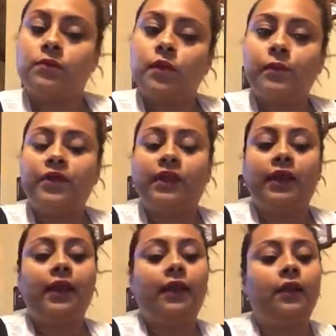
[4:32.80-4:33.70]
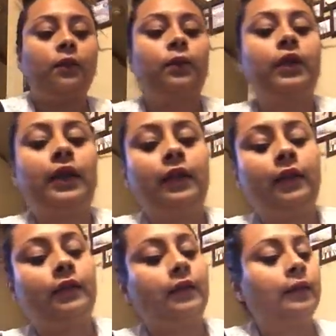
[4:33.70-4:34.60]
what we've seen, we're
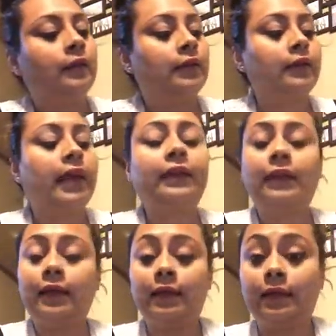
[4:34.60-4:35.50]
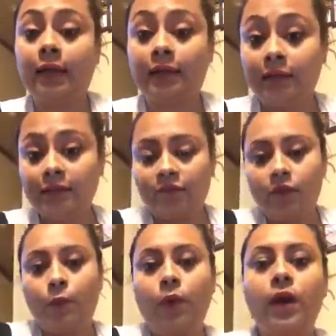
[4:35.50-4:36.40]
in
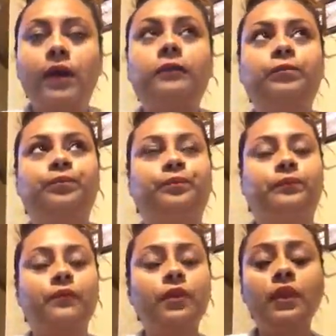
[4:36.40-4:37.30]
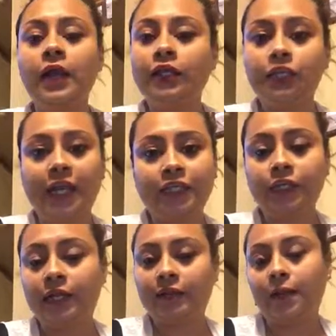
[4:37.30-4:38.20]
1971,
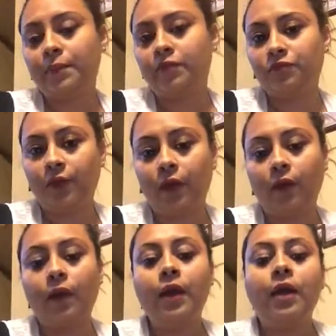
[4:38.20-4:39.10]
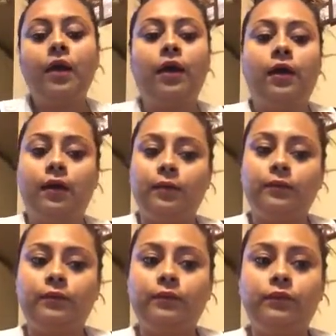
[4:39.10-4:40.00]
education has not been fair.
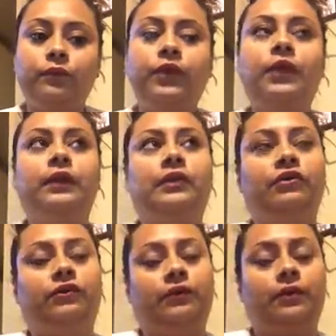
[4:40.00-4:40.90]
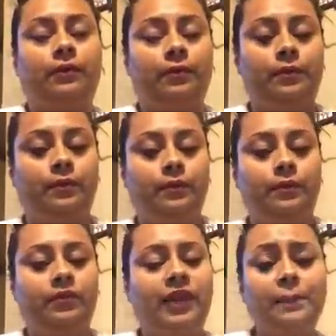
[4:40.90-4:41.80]
There's a
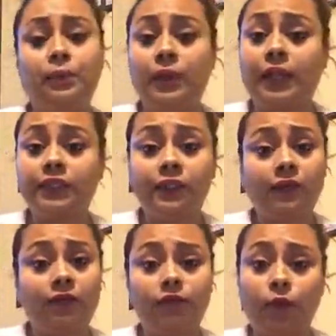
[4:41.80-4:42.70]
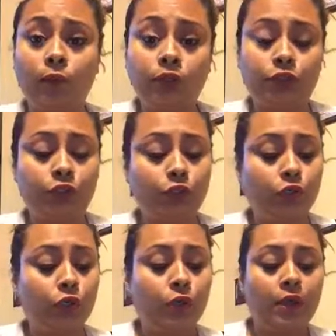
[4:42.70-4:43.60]
separation of
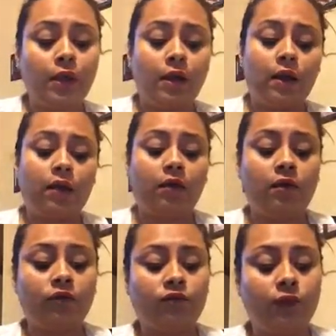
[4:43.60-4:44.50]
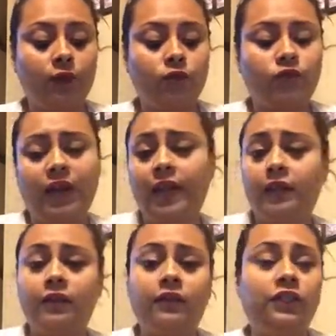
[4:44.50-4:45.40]
culture, of
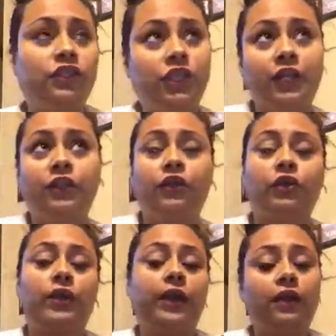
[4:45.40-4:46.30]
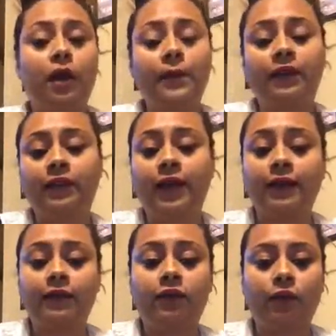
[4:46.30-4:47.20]
race, gender, economic
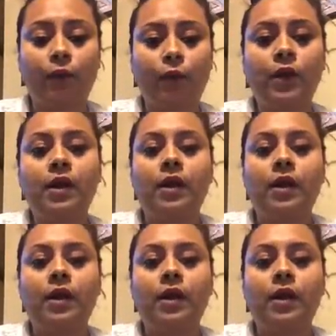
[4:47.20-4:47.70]
status. So